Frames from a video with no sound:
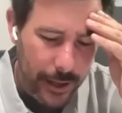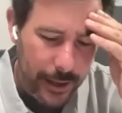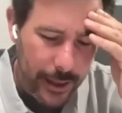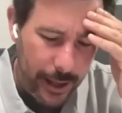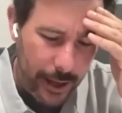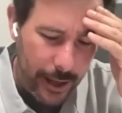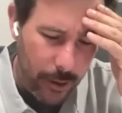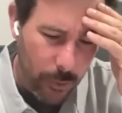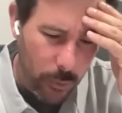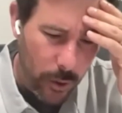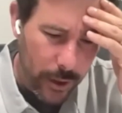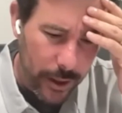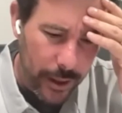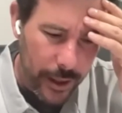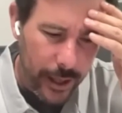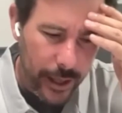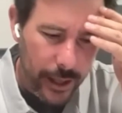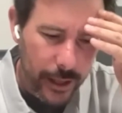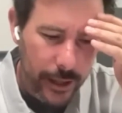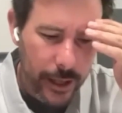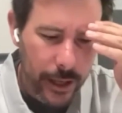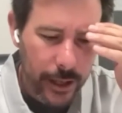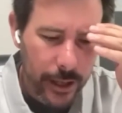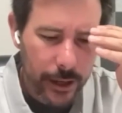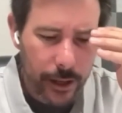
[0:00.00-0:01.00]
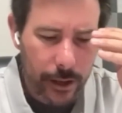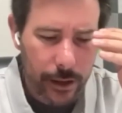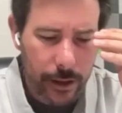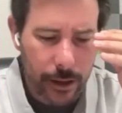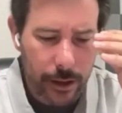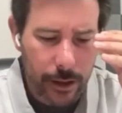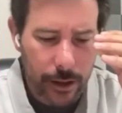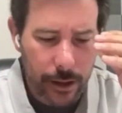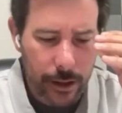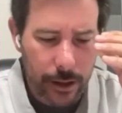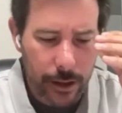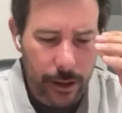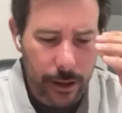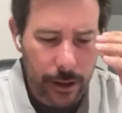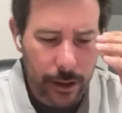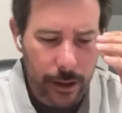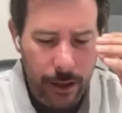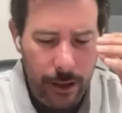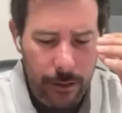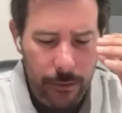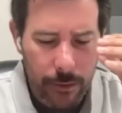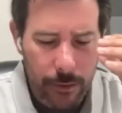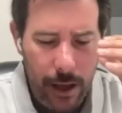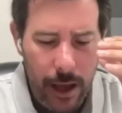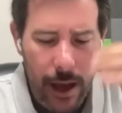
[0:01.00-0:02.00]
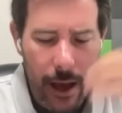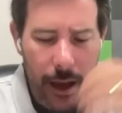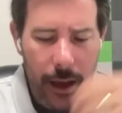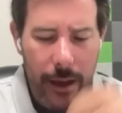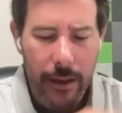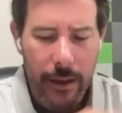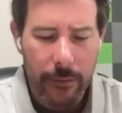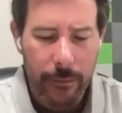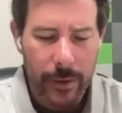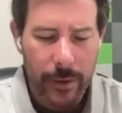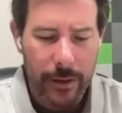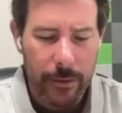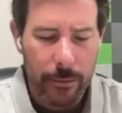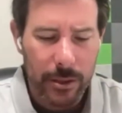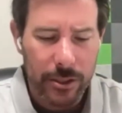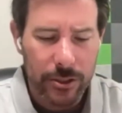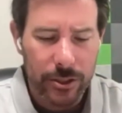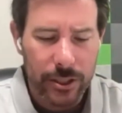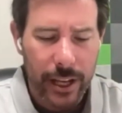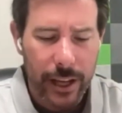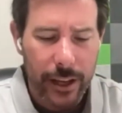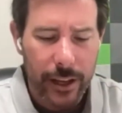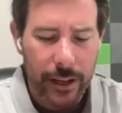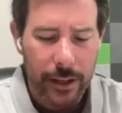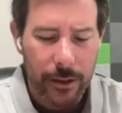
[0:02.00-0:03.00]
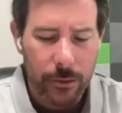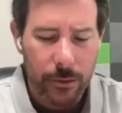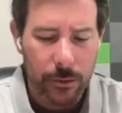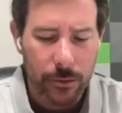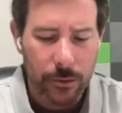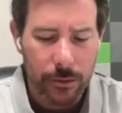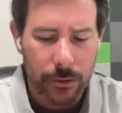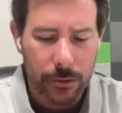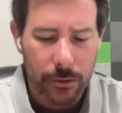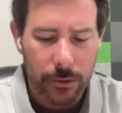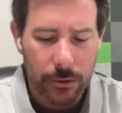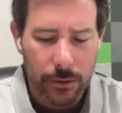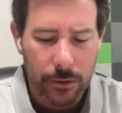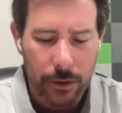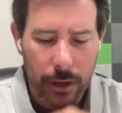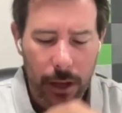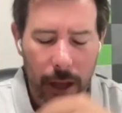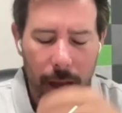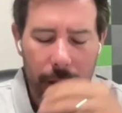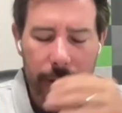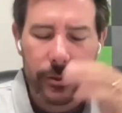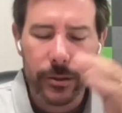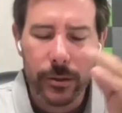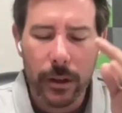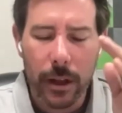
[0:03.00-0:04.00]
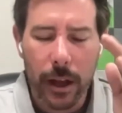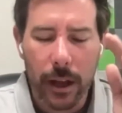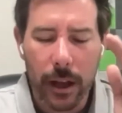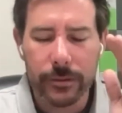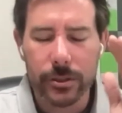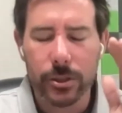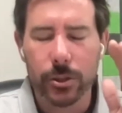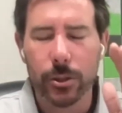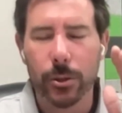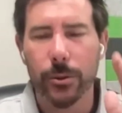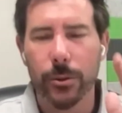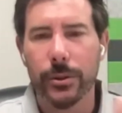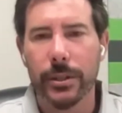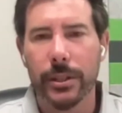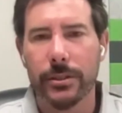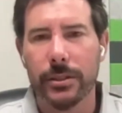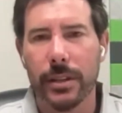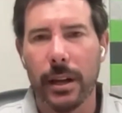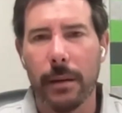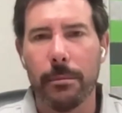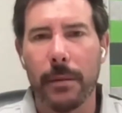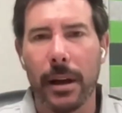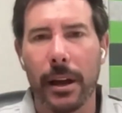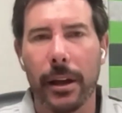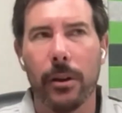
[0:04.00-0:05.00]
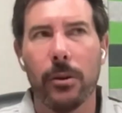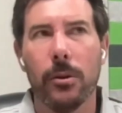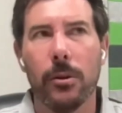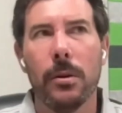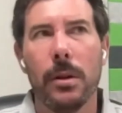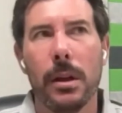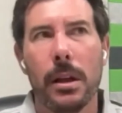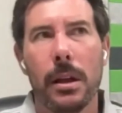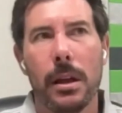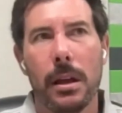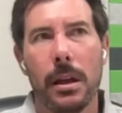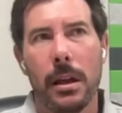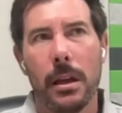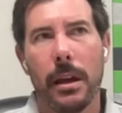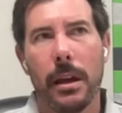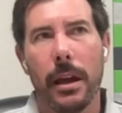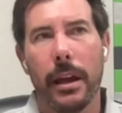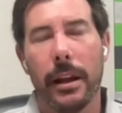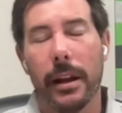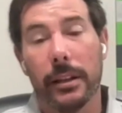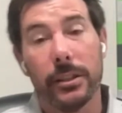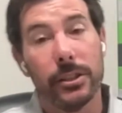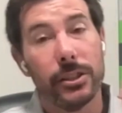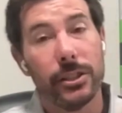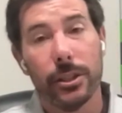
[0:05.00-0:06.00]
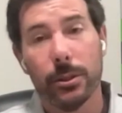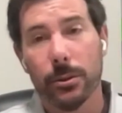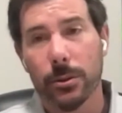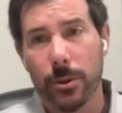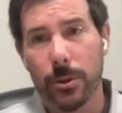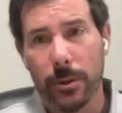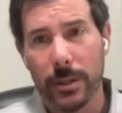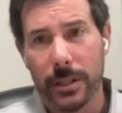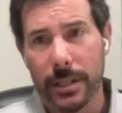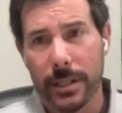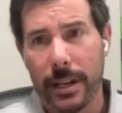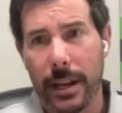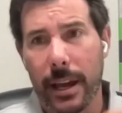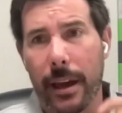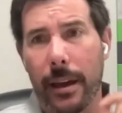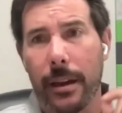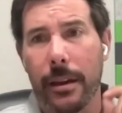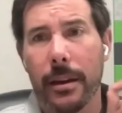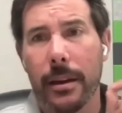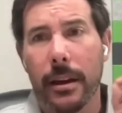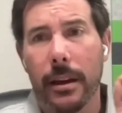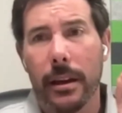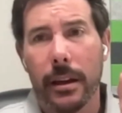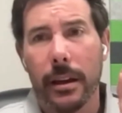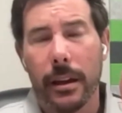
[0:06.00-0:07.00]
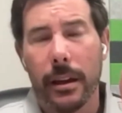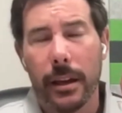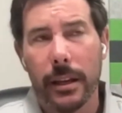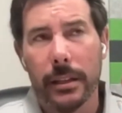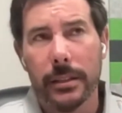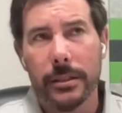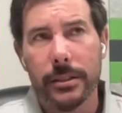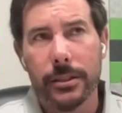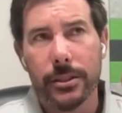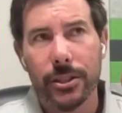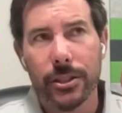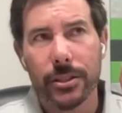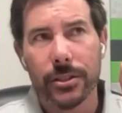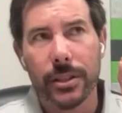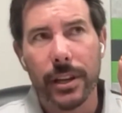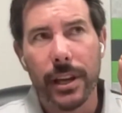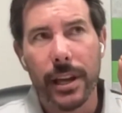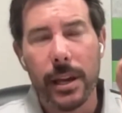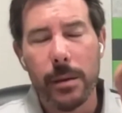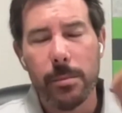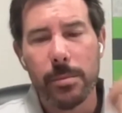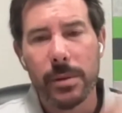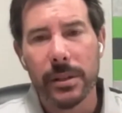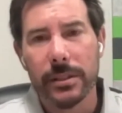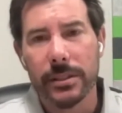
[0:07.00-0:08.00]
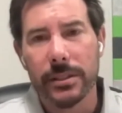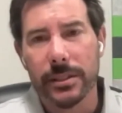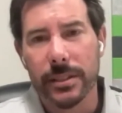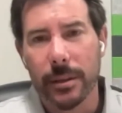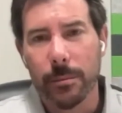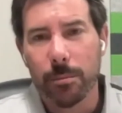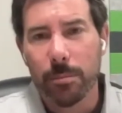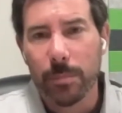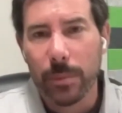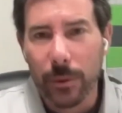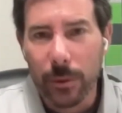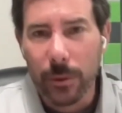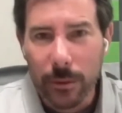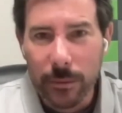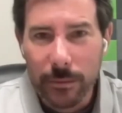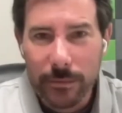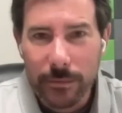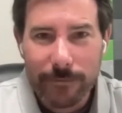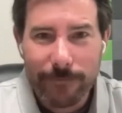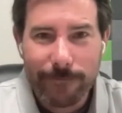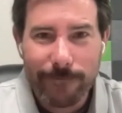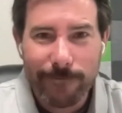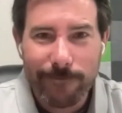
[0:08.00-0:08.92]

I think one thing that uh, I have been mistaken, I've, I've screwed this up, Michael, and I still do it today, is just keep it simple.